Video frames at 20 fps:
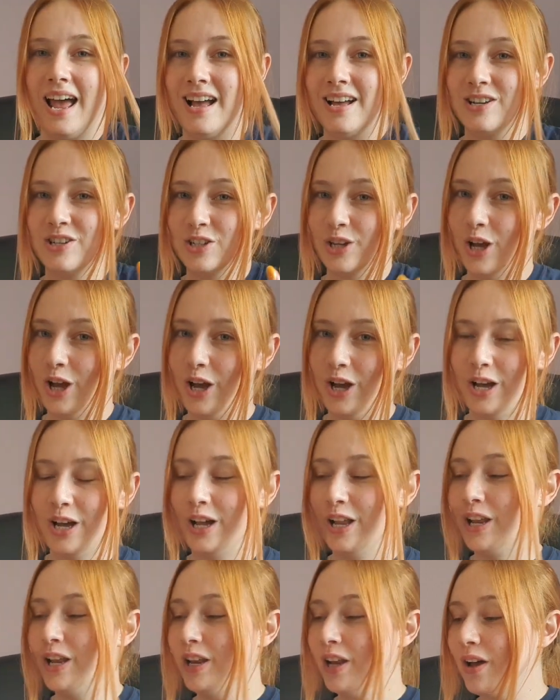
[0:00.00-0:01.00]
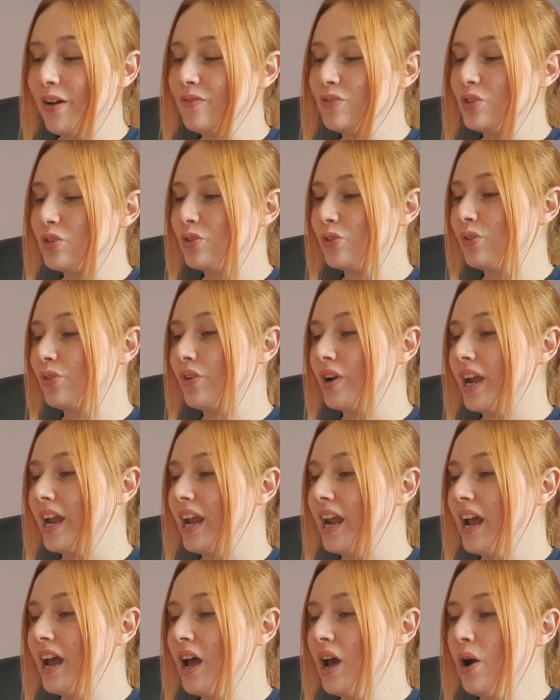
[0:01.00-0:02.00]
and her love
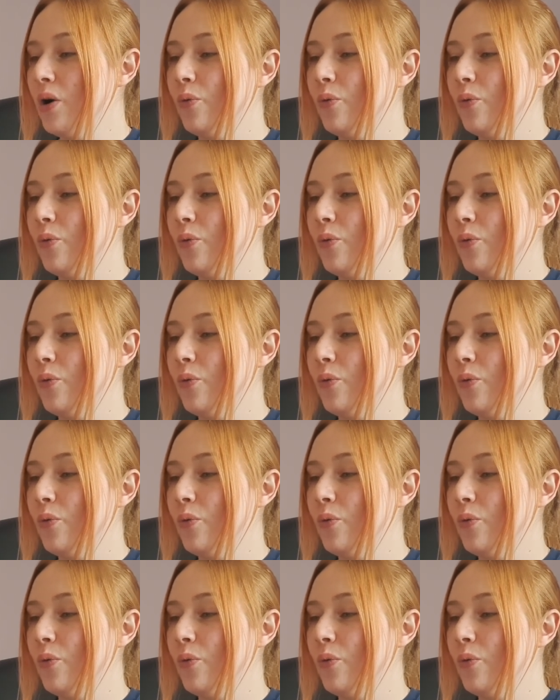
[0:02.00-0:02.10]
story